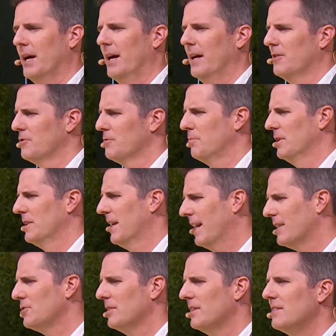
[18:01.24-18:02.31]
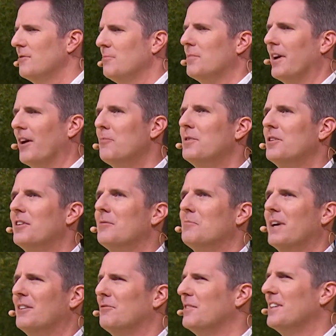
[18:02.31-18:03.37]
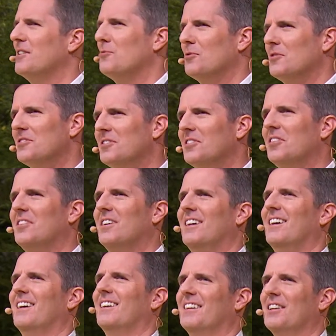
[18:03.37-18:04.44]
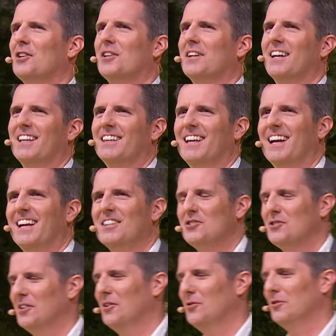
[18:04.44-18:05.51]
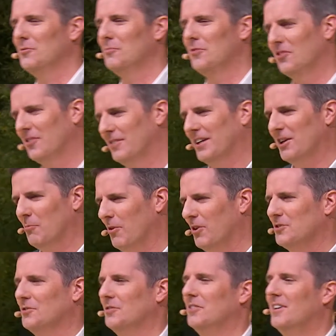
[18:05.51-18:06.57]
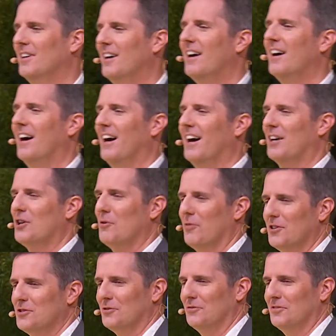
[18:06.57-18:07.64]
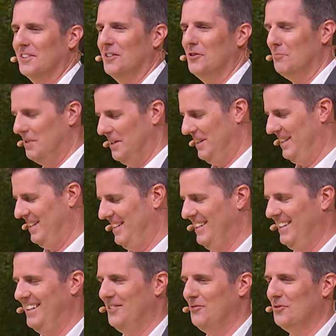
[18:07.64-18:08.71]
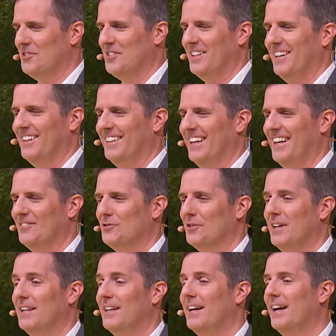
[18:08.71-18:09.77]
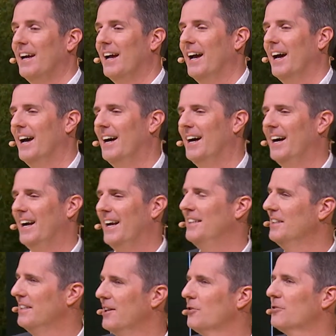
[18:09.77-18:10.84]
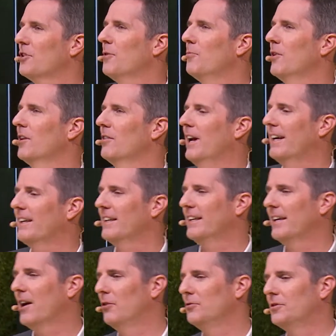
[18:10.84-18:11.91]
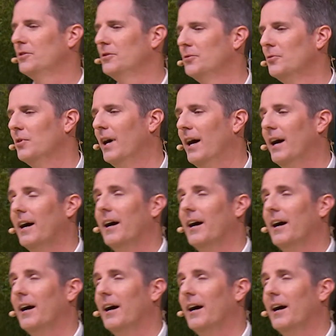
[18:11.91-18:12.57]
Uh, there's potentially some therapeutic benefits. We're still looking at that, so a little more of a commercial, uh, commercial feel. but uh, we'll see on that front. Uh, in the near term, we are likely to go to